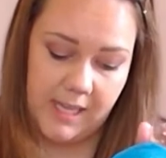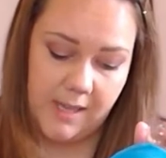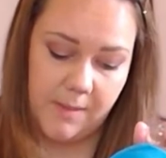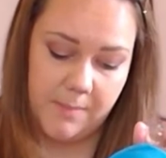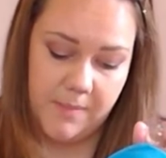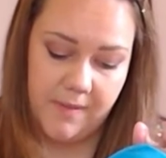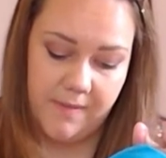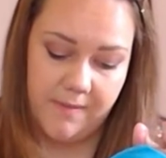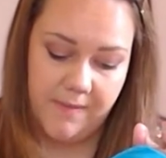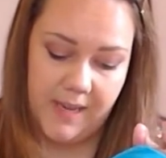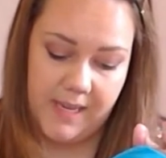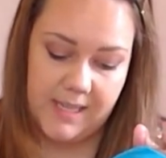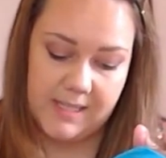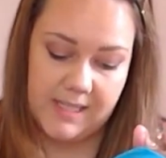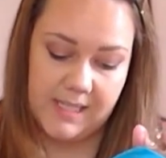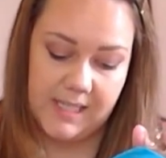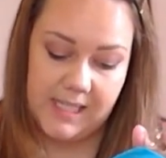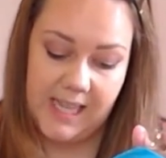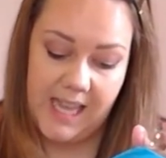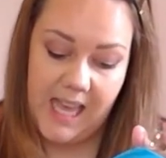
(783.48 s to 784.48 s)
can be
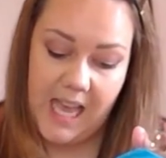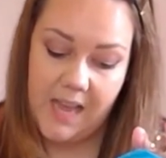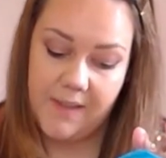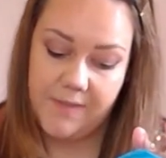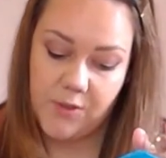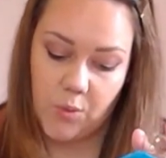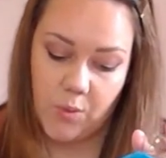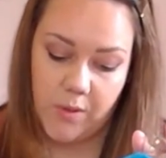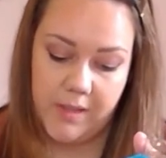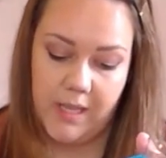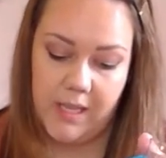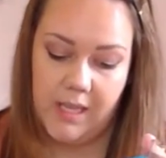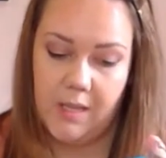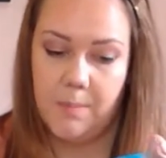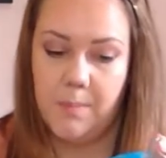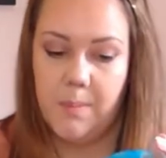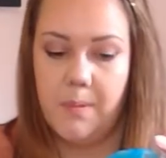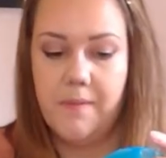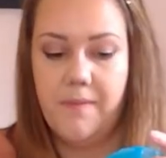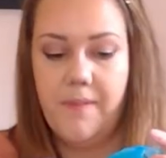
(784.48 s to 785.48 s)
facing left or they
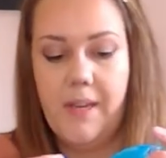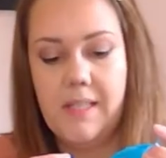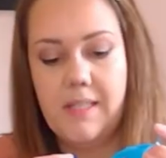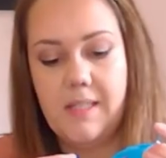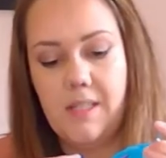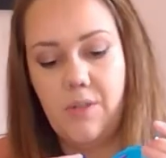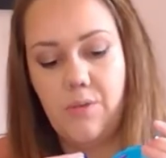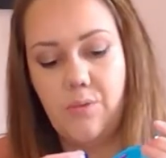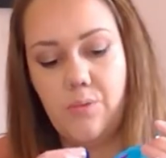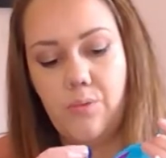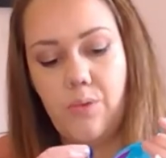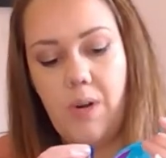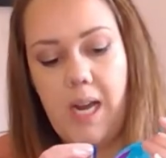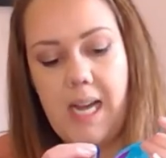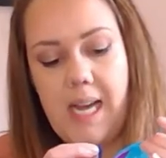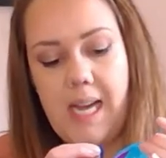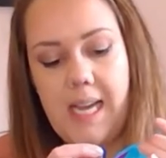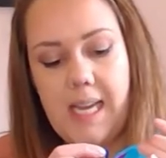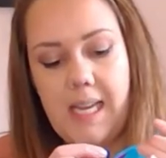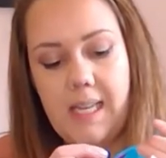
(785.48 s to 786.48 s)
can be facing
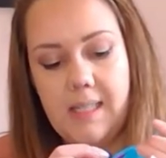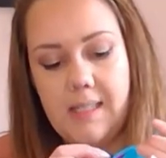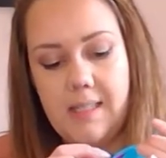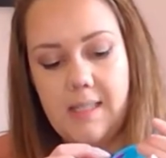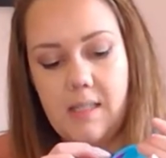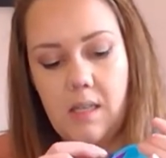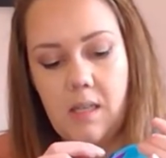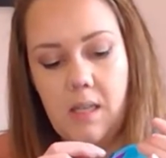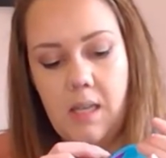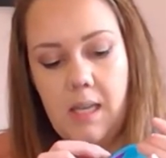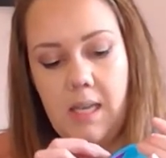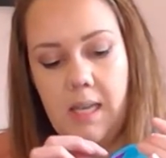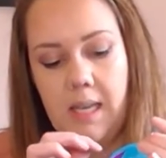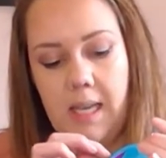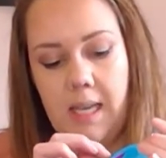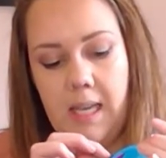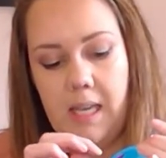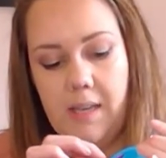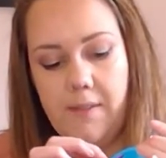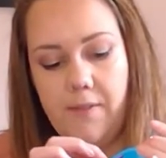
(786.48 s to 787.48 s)
right.
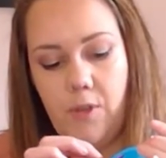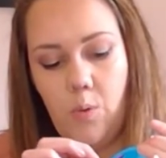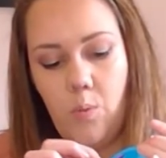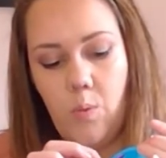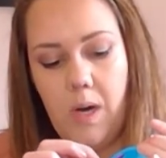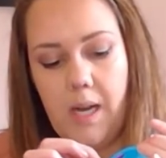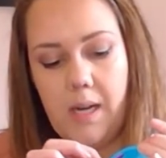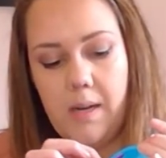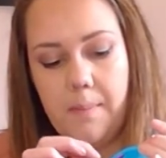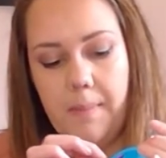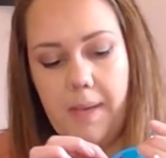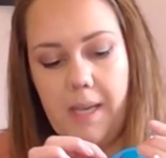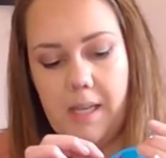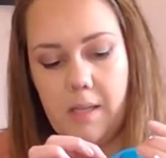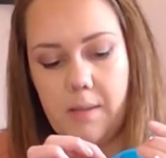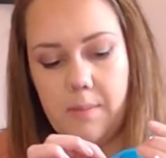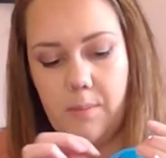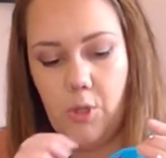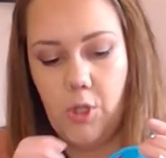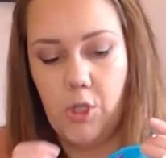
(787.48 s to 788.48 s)
If you want to make
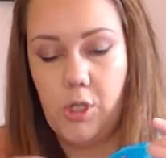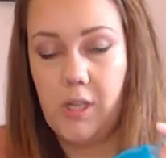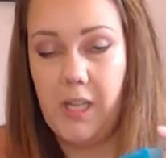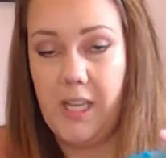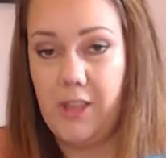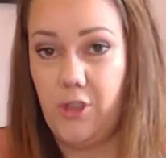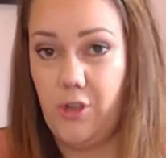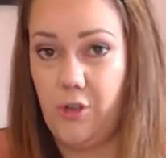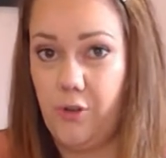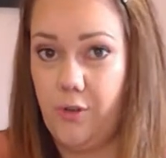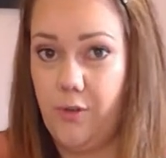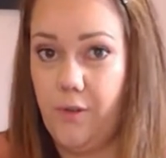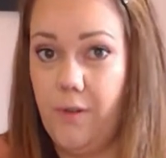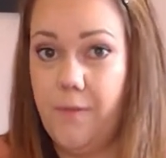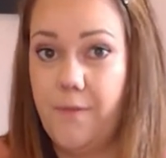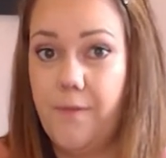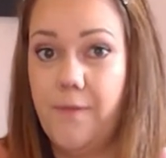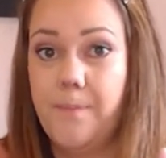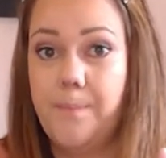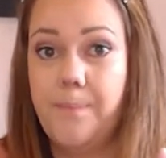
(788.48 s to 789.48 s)
them look like they're
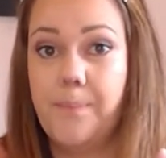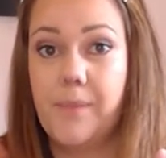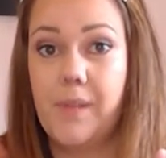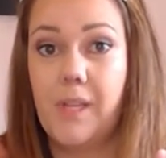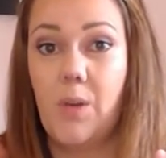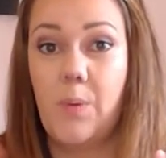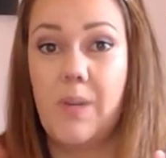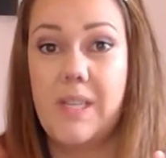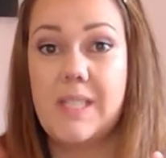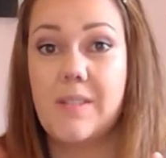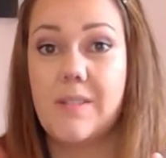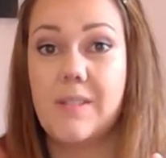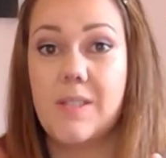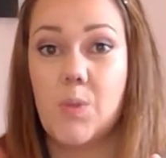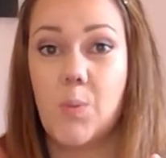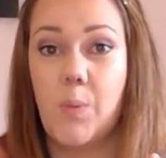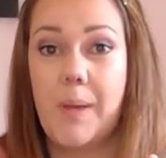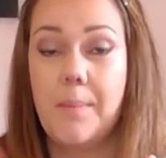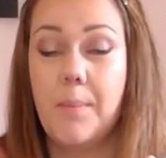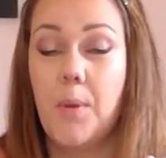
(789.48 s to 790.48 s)
going to
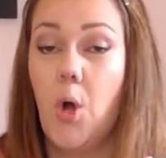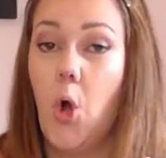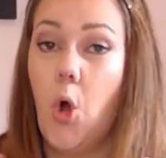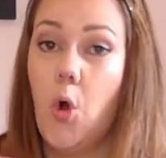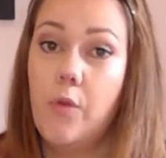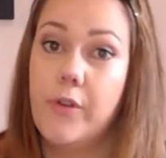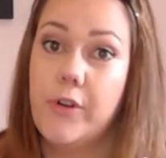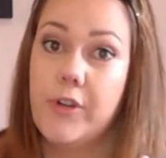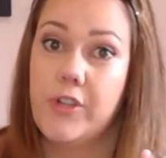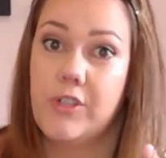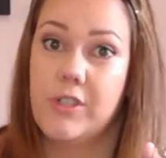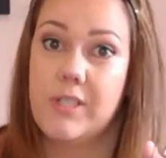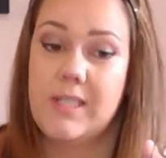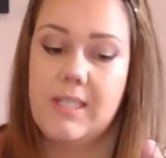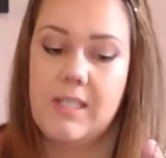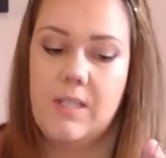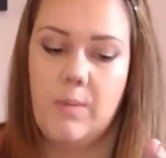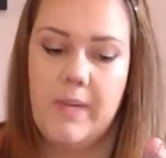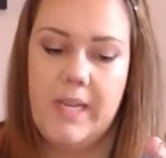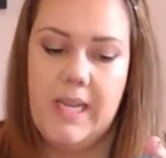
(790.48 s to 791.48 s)
swim over your
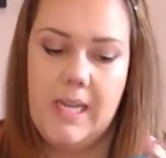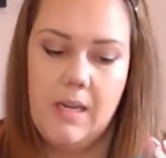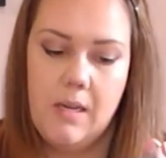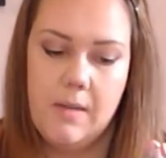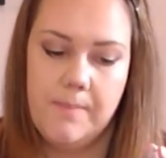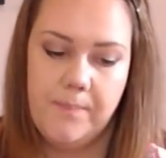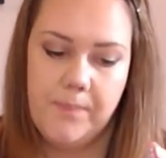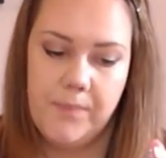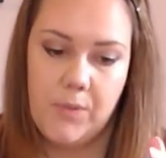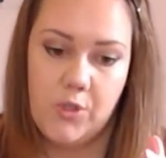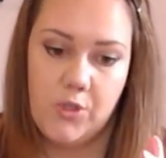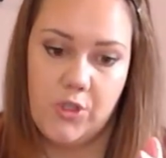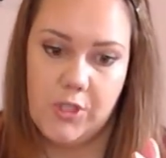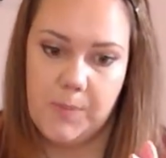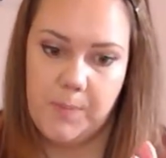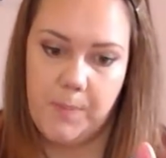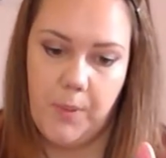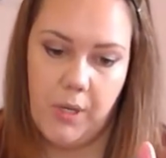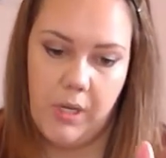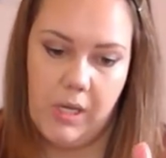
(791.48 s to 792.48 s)
seaweed,
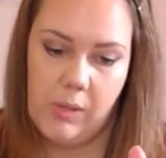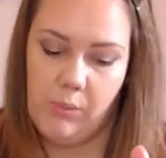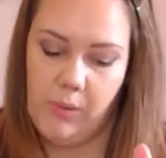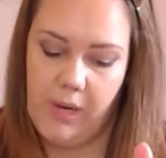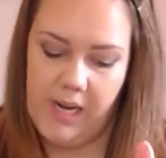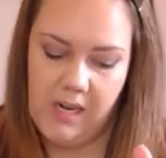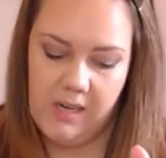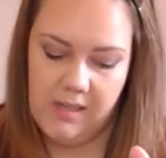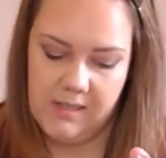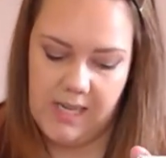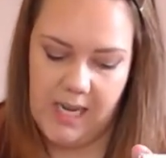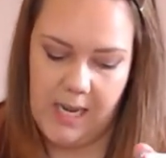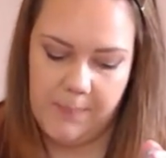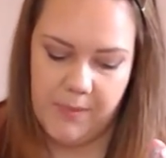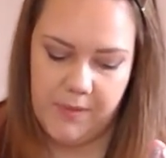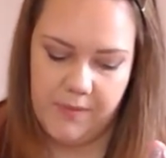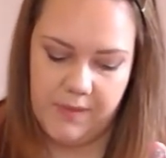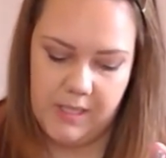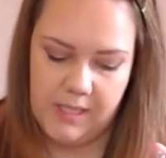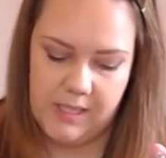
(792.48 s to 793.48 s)
just put it right on top
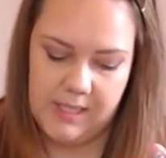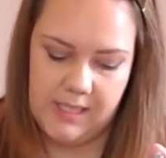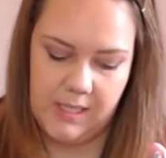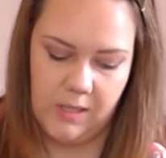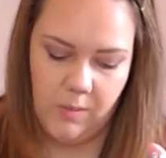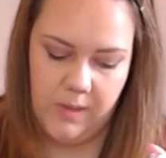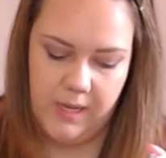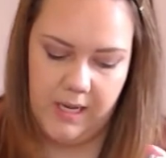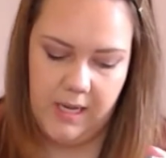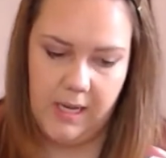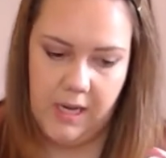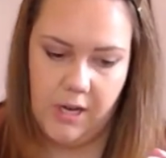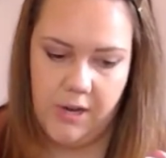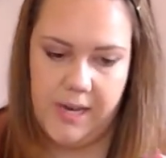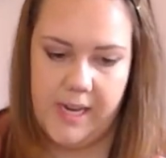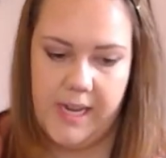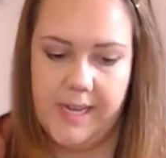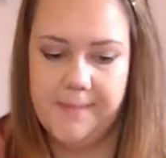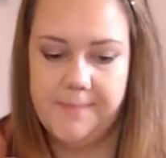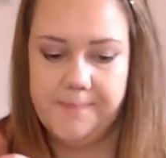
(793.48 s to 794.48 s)
of the seaweed
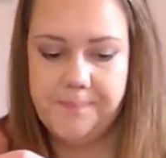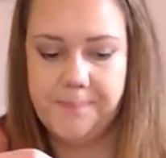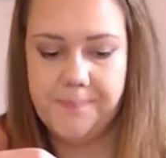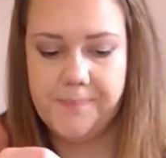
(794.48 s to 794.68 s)
area.